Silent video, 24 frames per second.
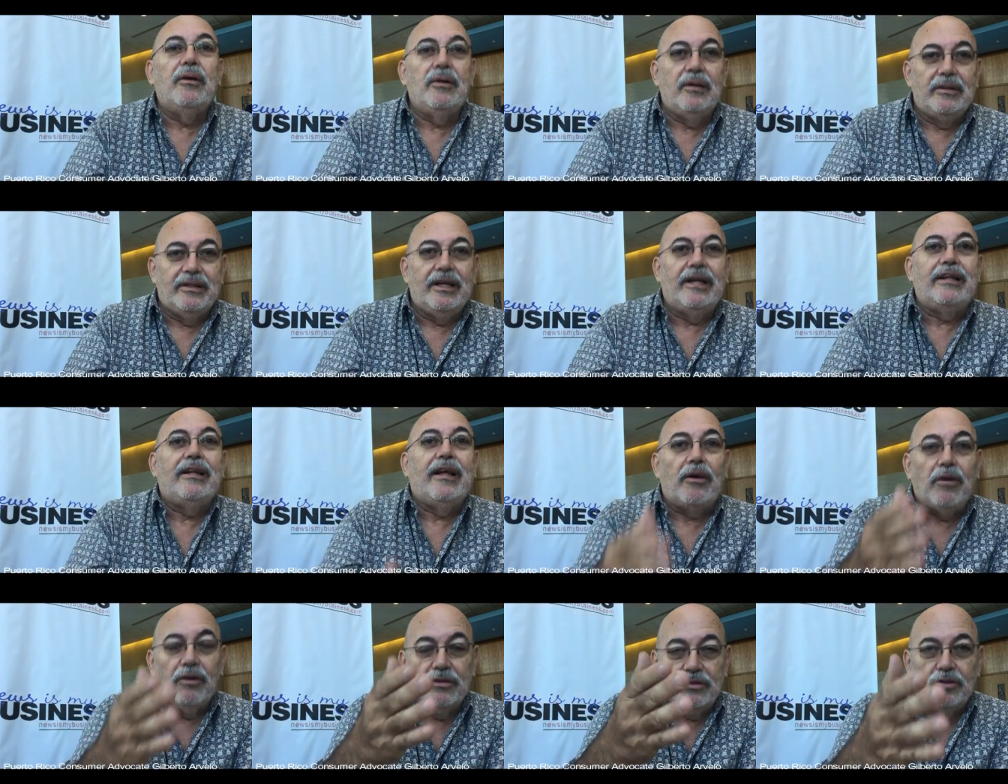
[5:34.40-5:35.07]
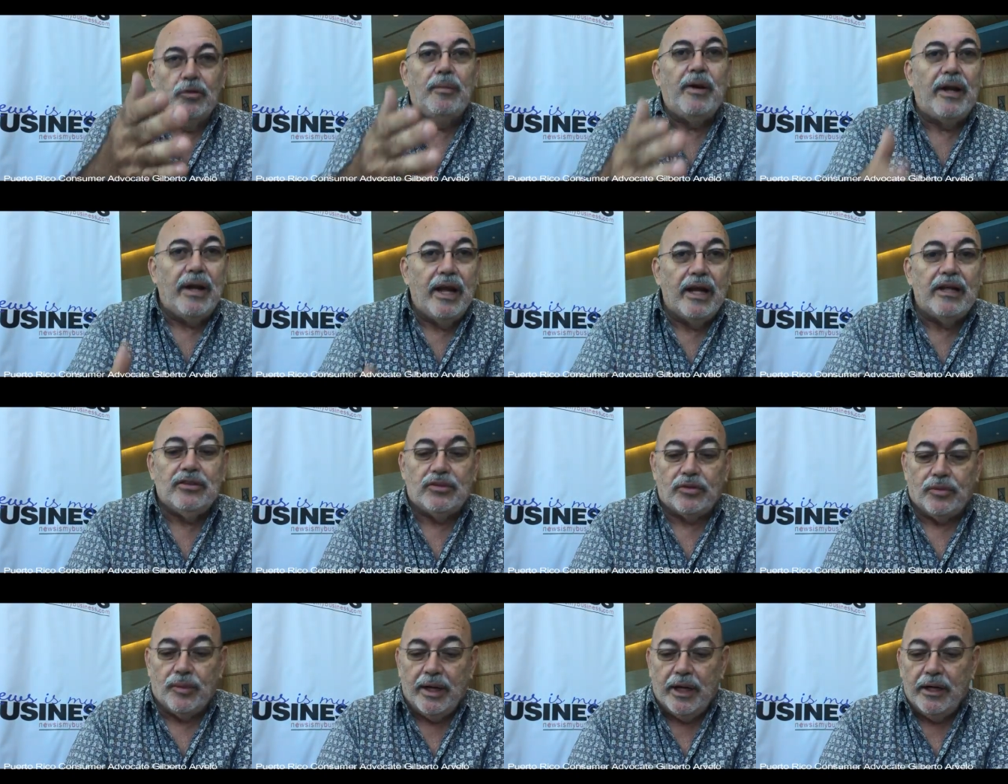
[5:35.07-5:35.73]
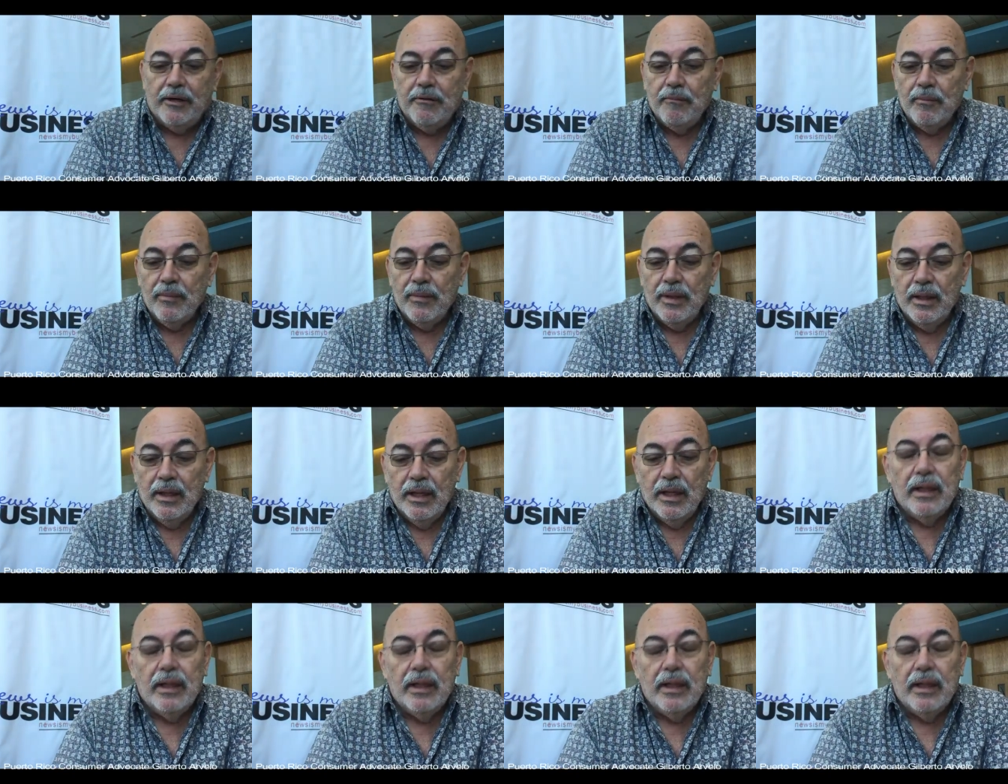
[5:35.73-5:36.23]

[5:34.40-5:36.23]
the, the, consumer x ray, -huh.